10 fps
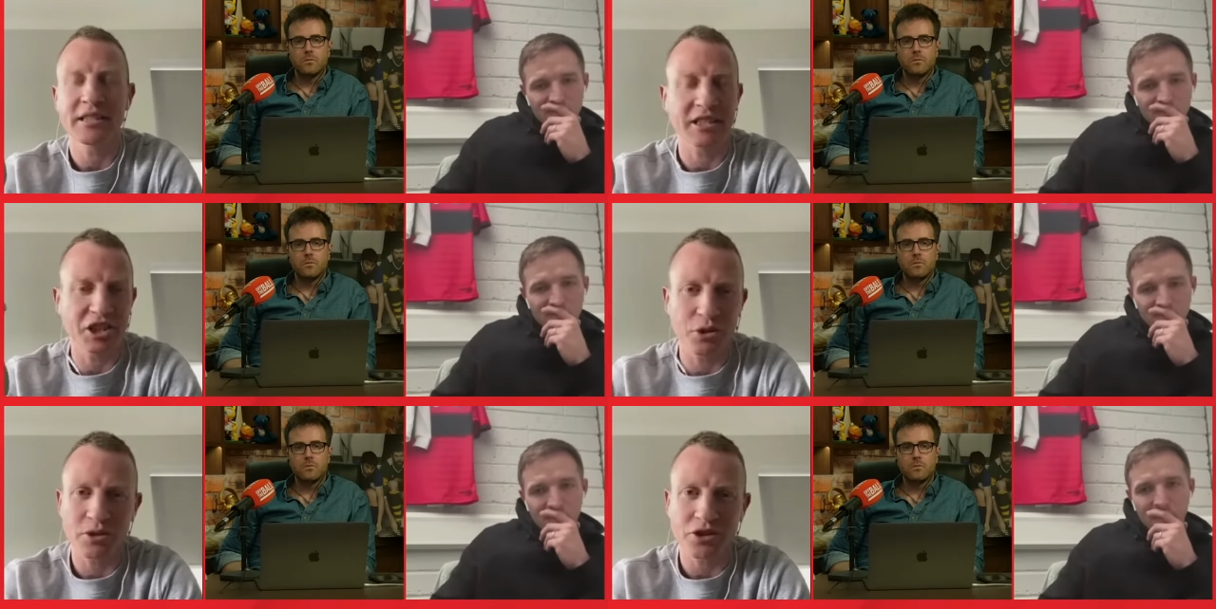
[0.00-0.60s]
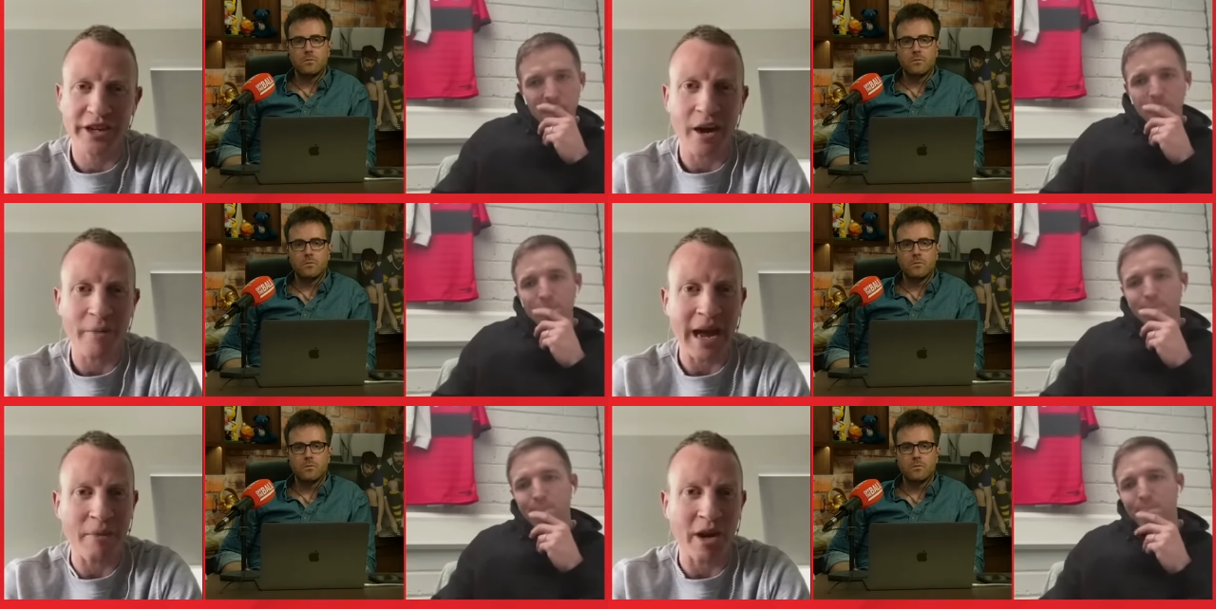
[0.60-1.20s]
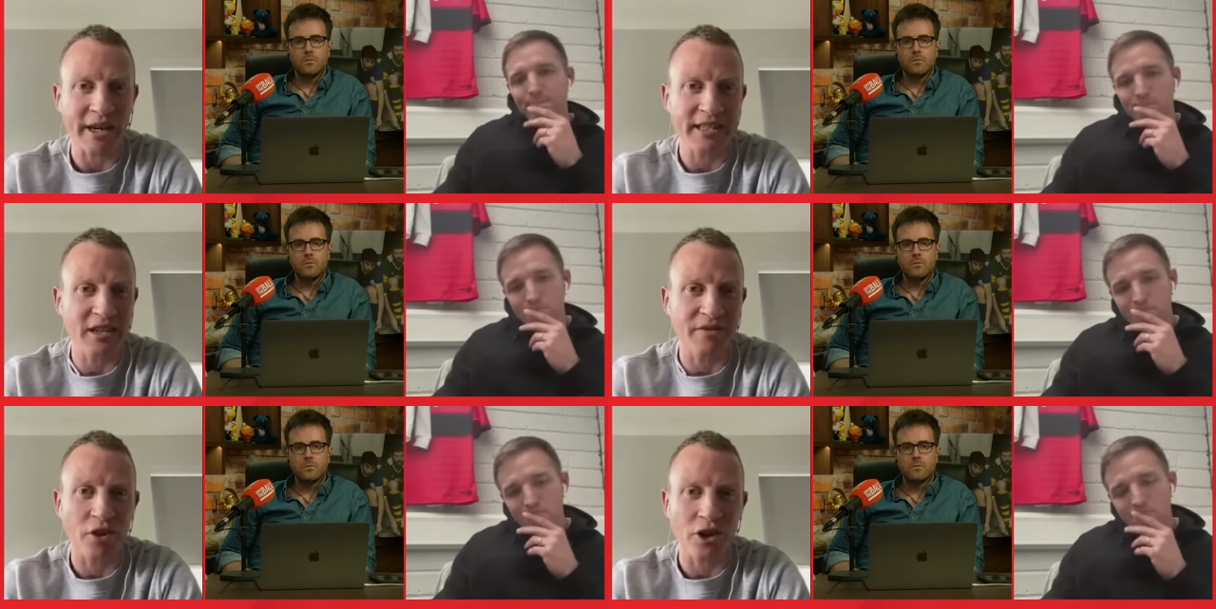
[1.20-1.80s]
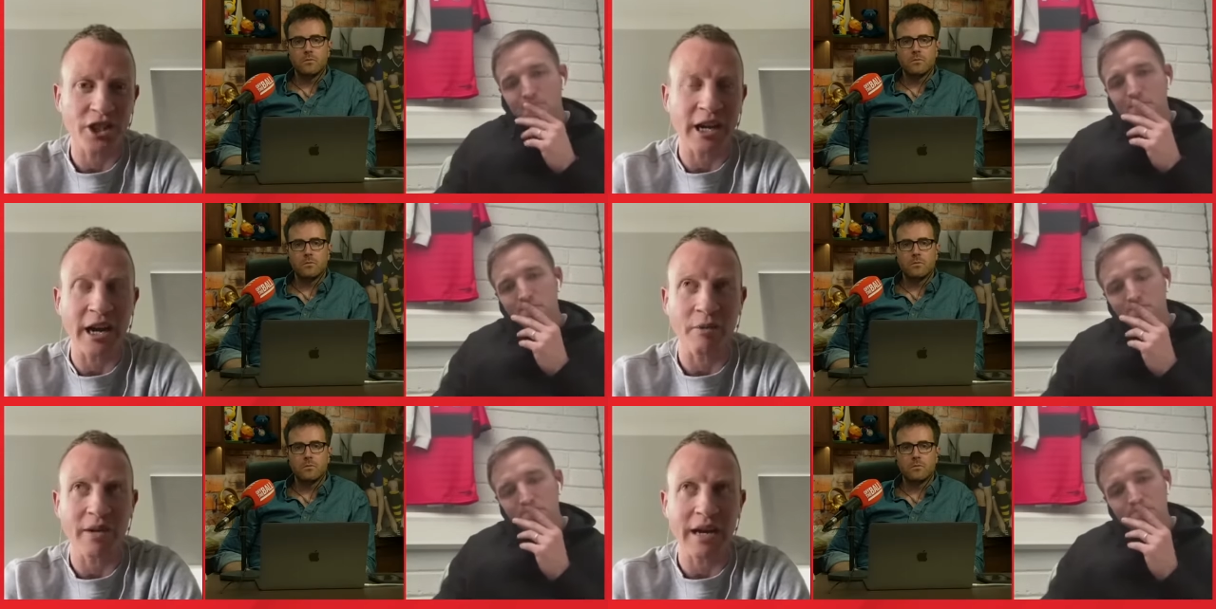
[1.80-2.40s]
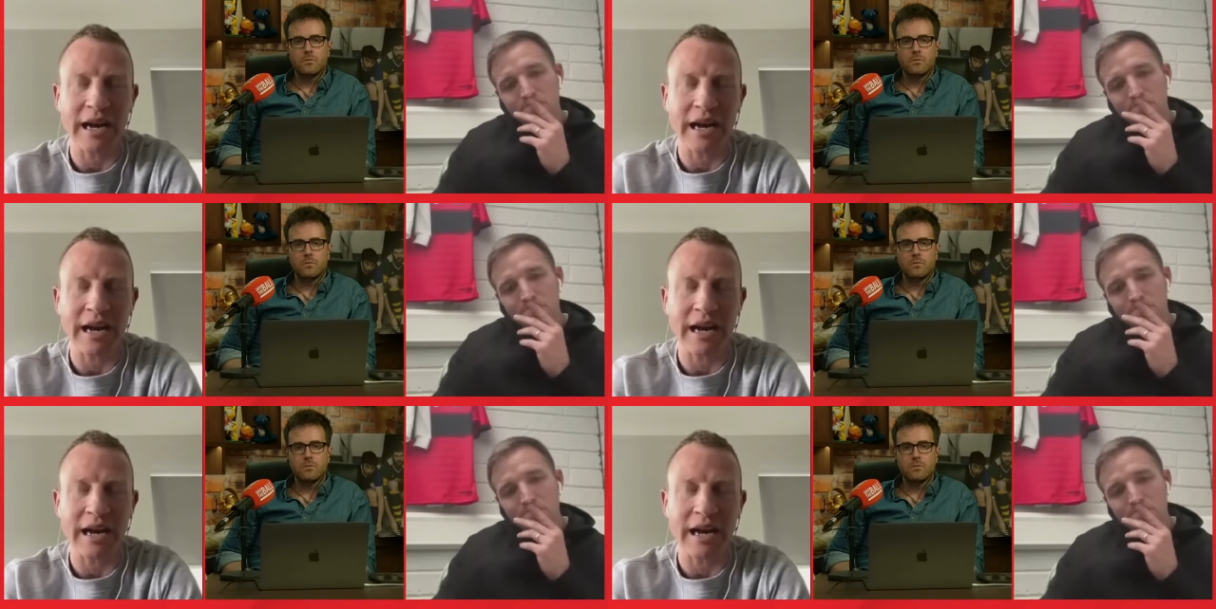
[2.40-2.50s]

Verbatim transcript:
Speaker 1: There's two or three Armagh bodies converging on him,